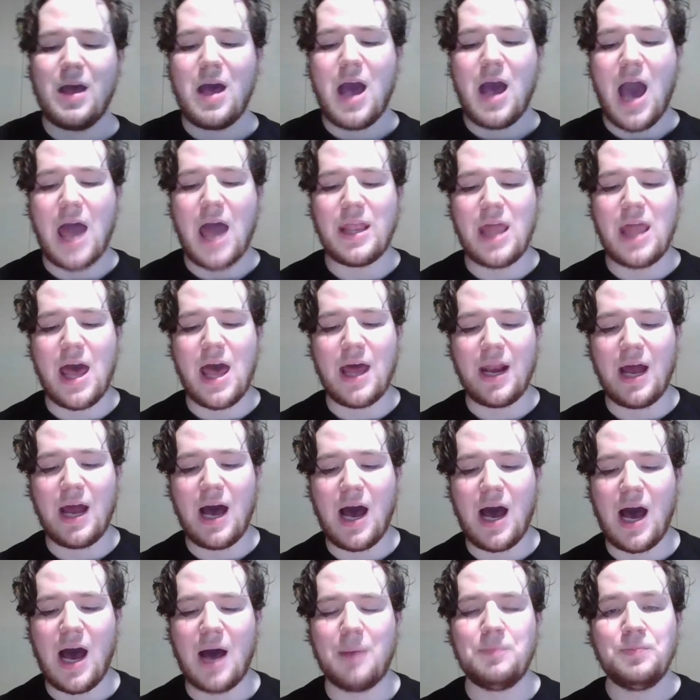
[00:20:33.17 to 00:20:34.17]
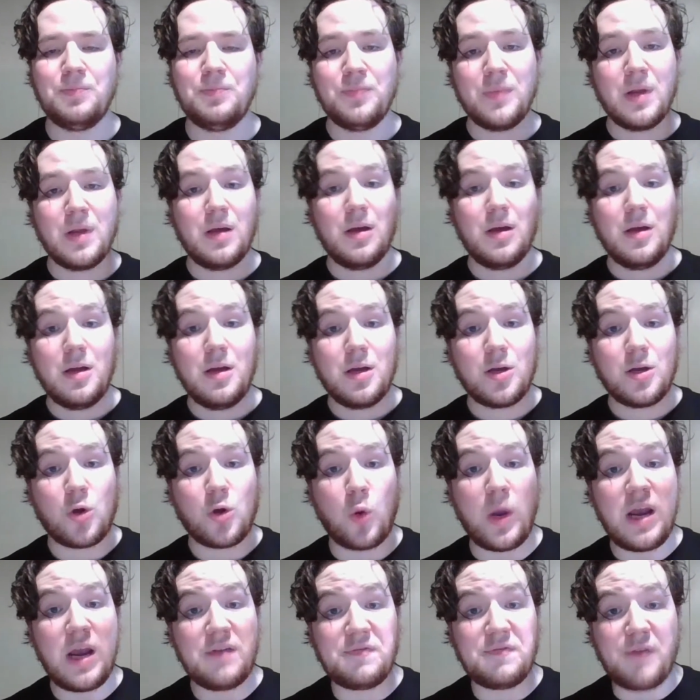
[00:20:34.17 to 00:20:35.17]
And then
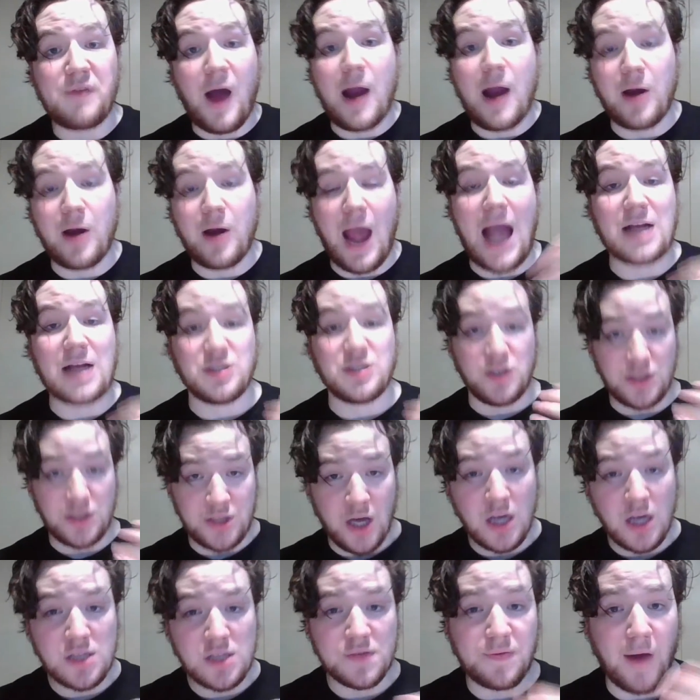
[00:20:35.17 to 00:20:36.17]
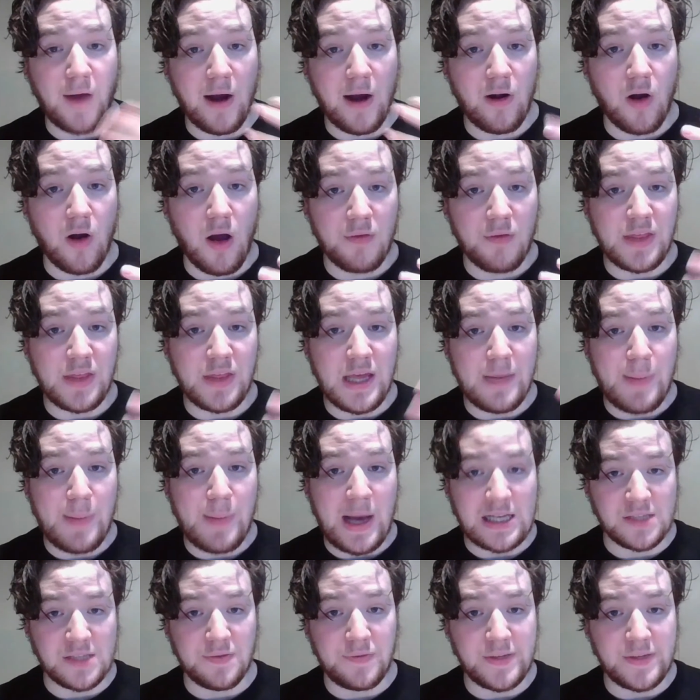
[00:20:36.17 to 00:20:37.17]
Queen actually does fire off the
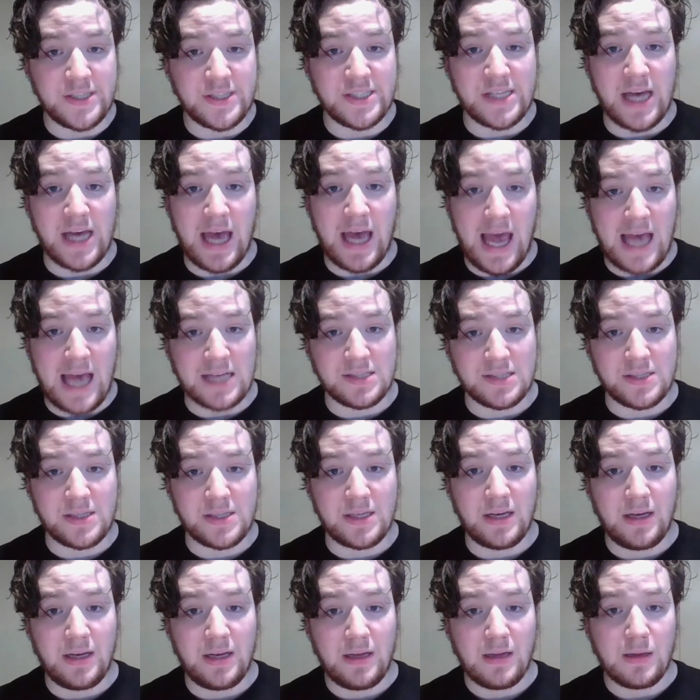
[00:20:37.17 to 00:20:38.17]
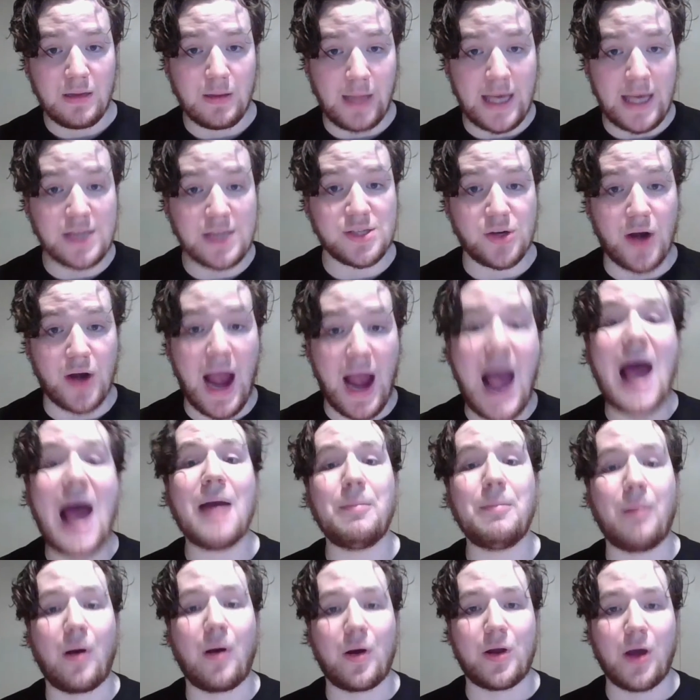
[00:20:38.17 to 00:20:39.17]
Pacifista-esque laser at
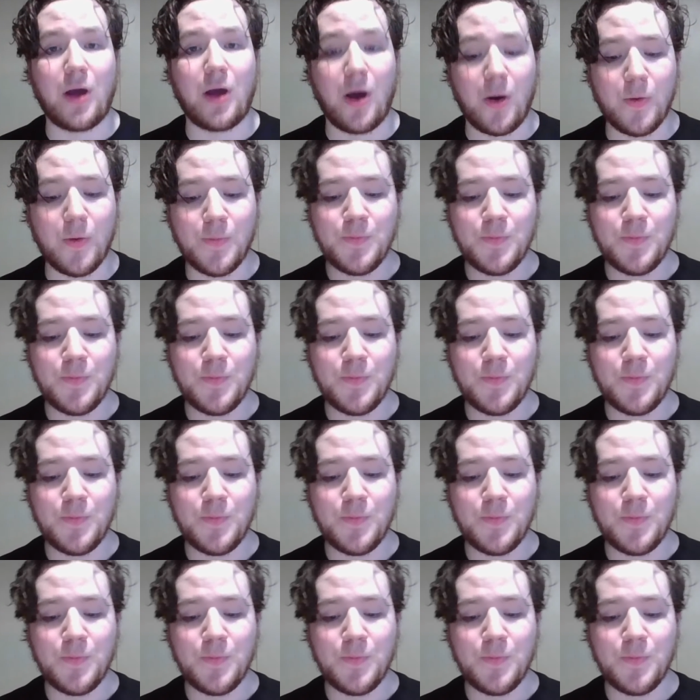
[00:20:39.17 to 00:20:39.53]
Marco.